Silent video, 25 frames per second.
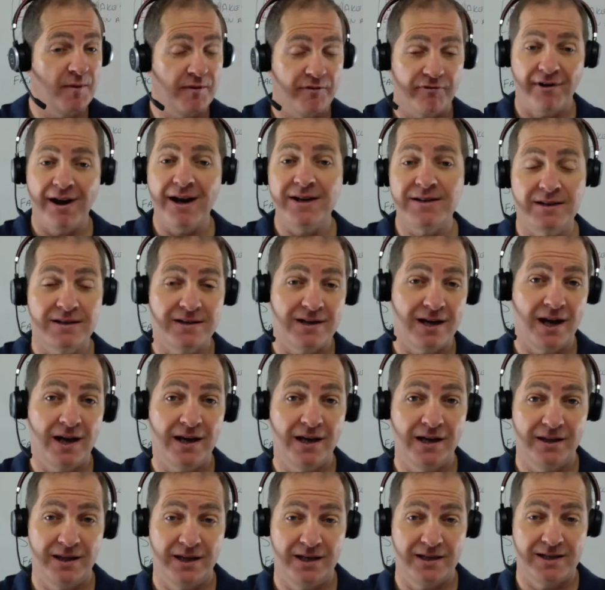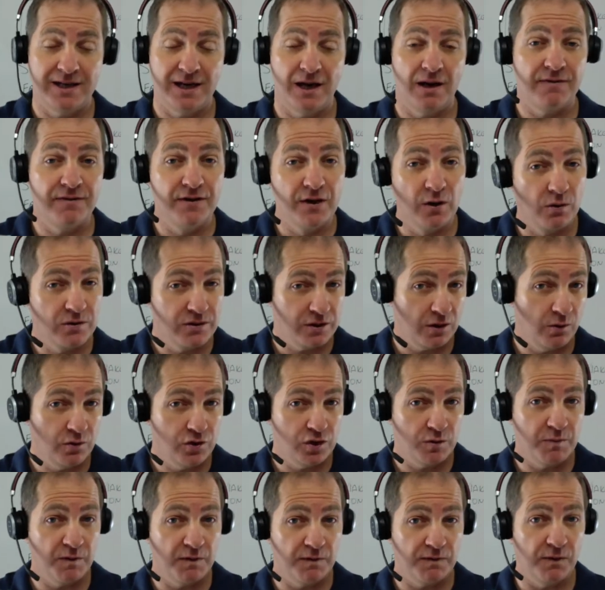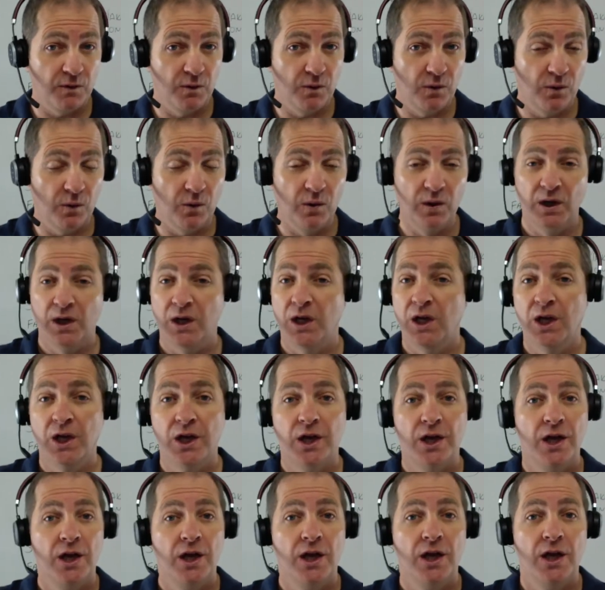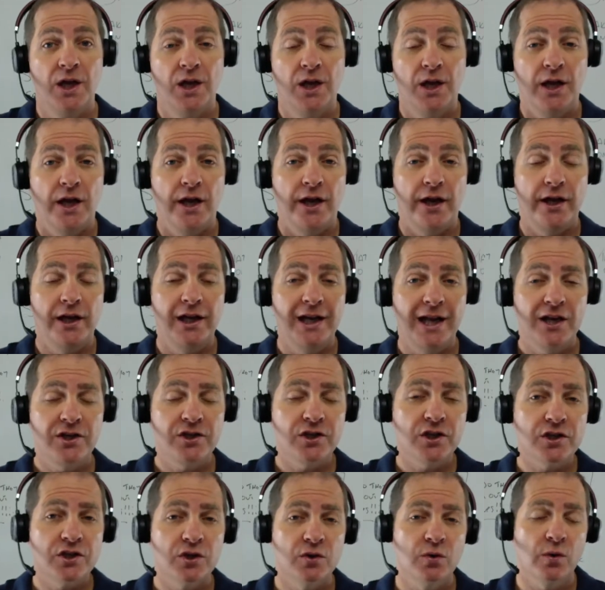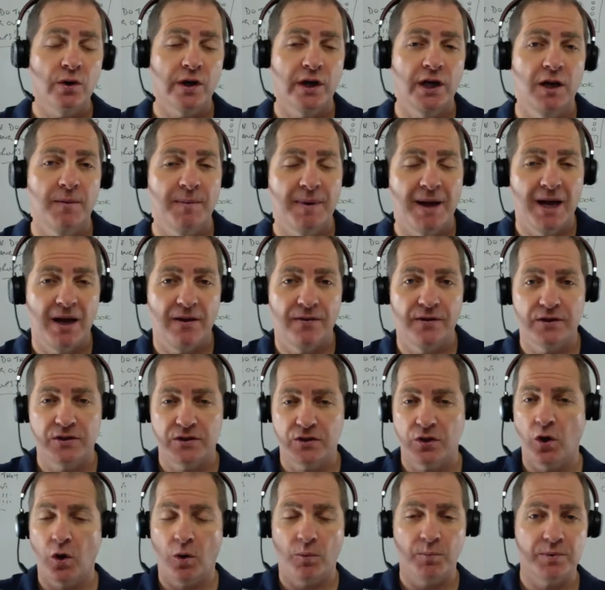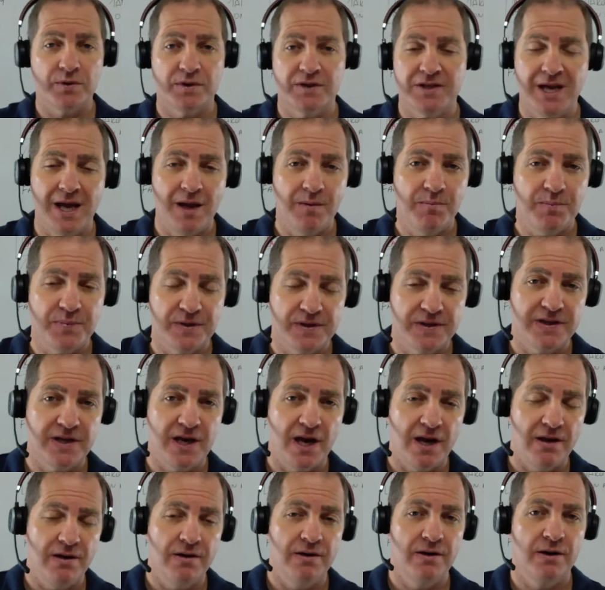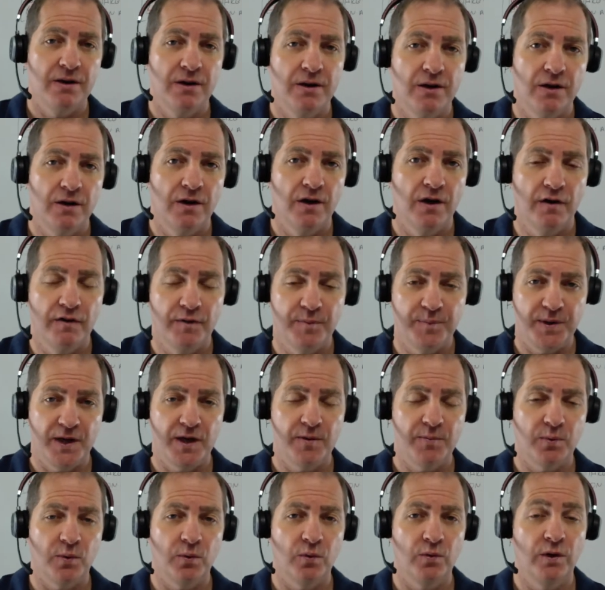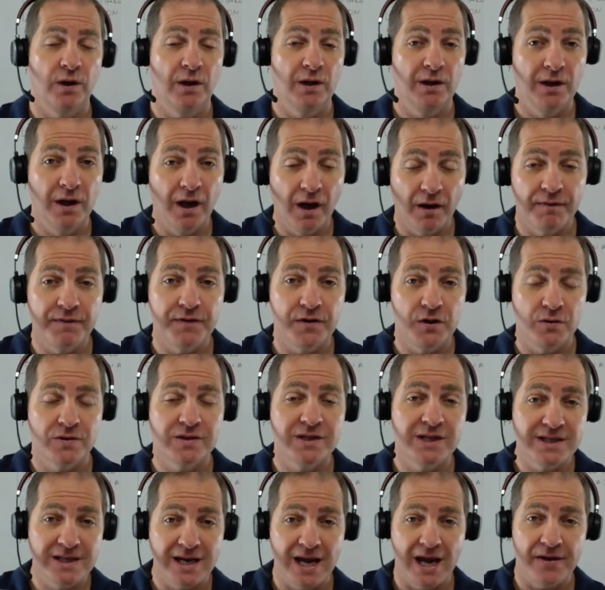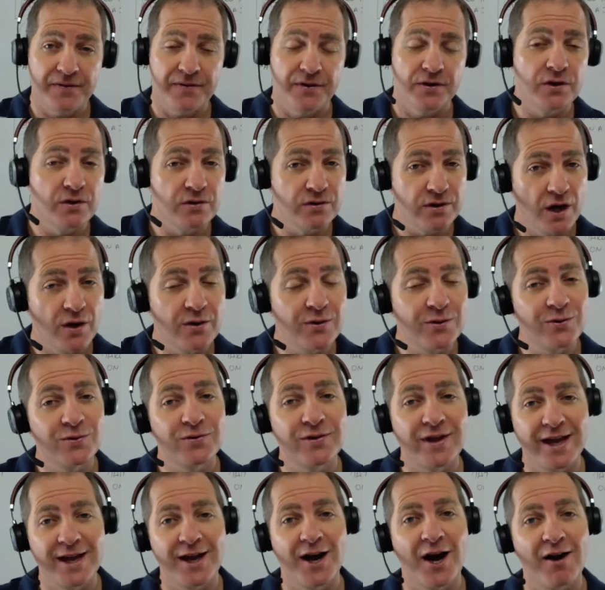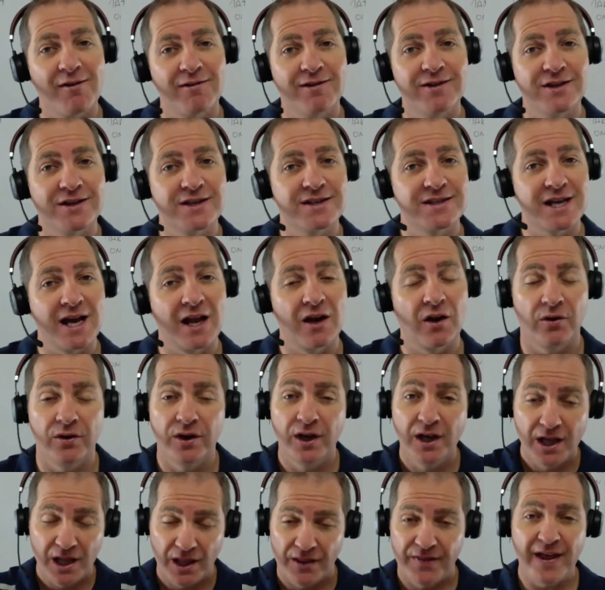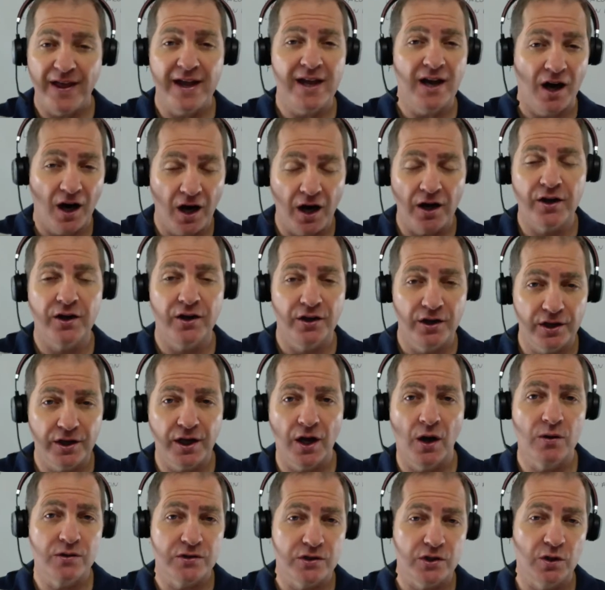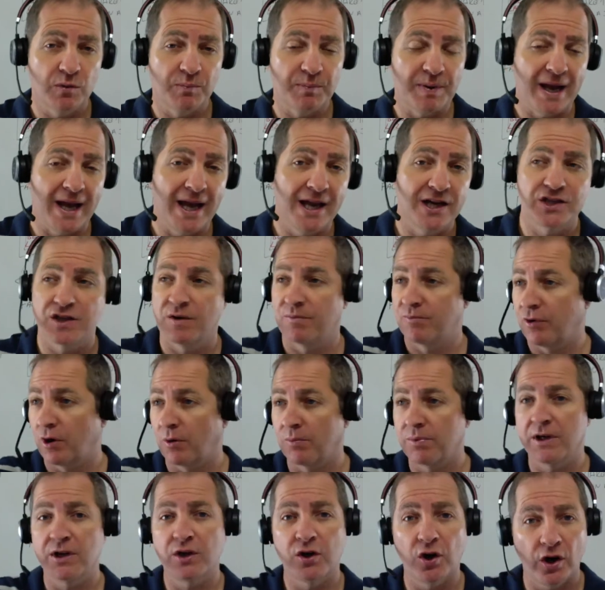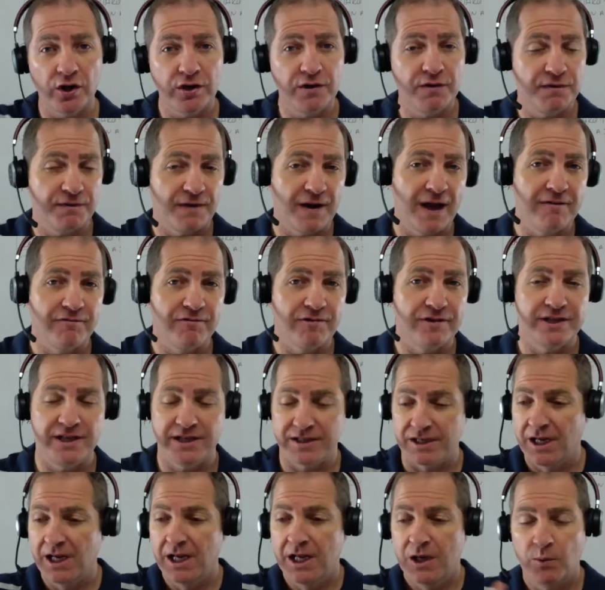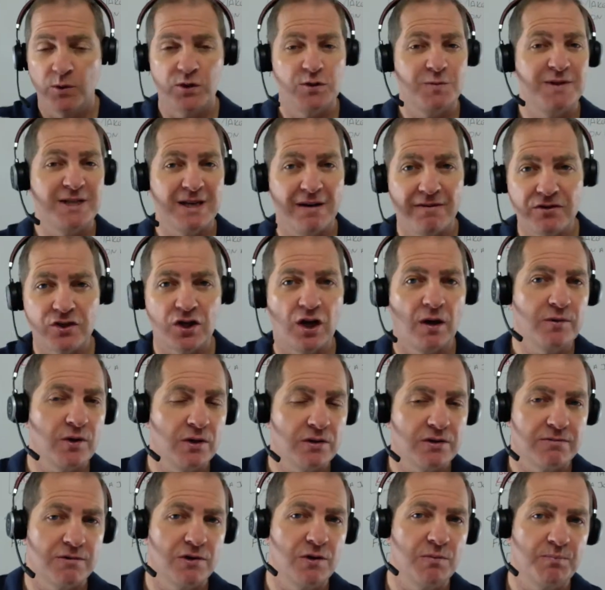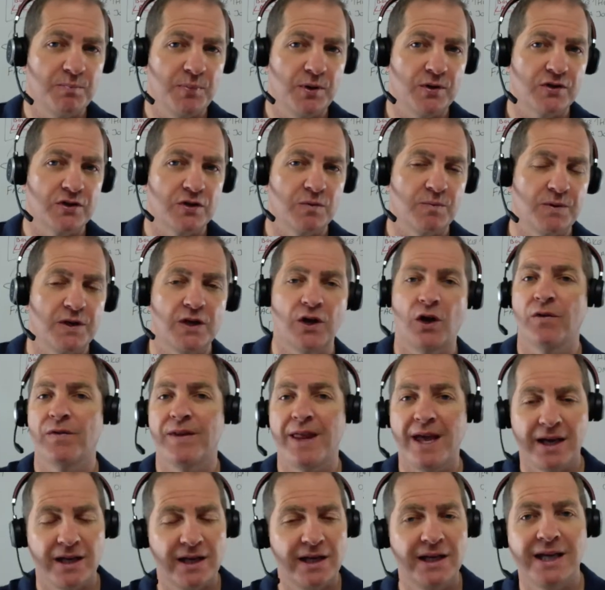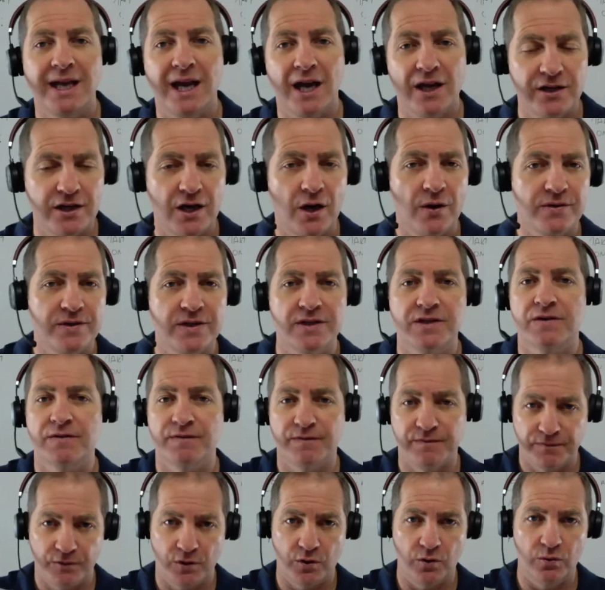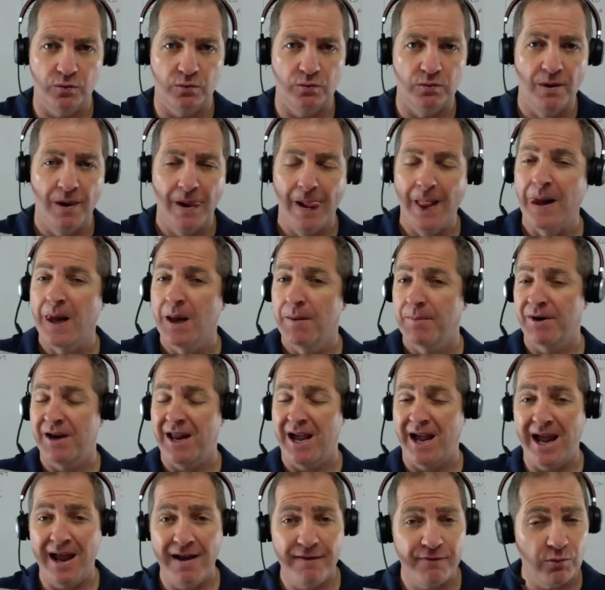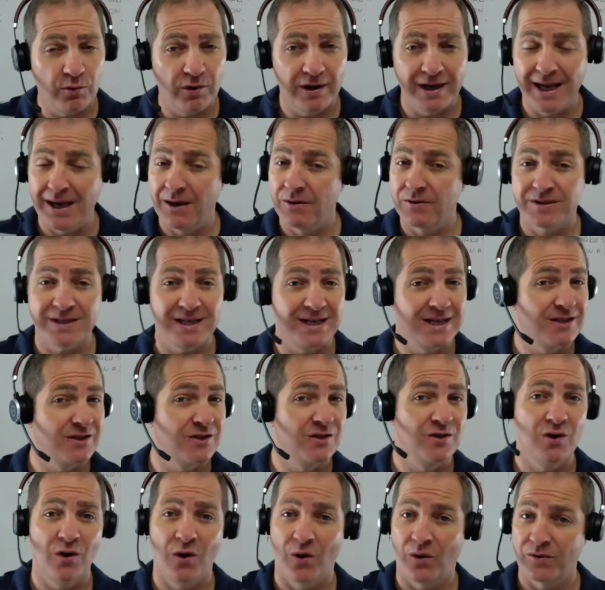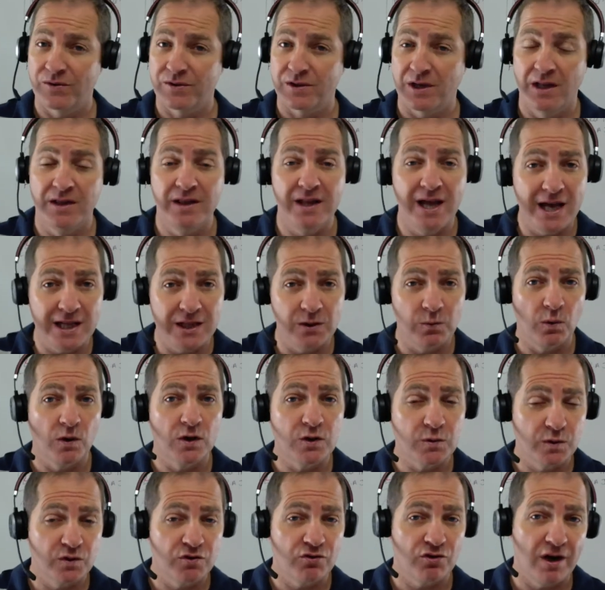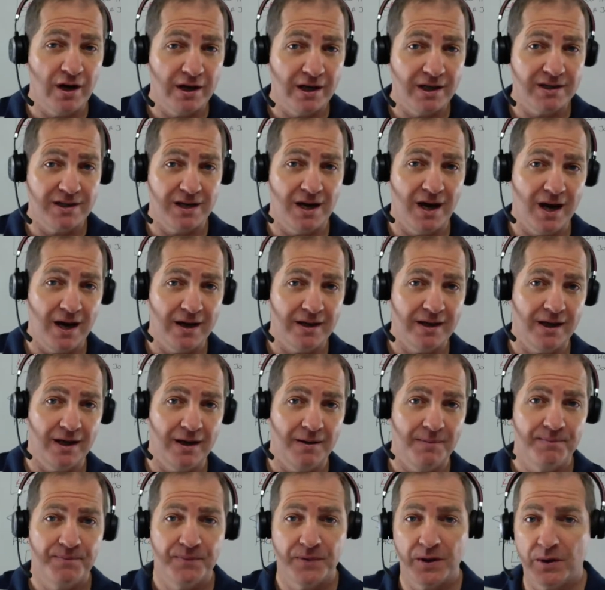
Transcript: I'm afraid to tell you this now, if no one told you before, unless you're talking about the top 10% of people that love you to death and you know who they are in the salon, they are going to go to your page. They've probably got you favorited, which means every time you put something on, they're going to get a notice. Cool. But everyone else is not, and they're the ones we're trying to target.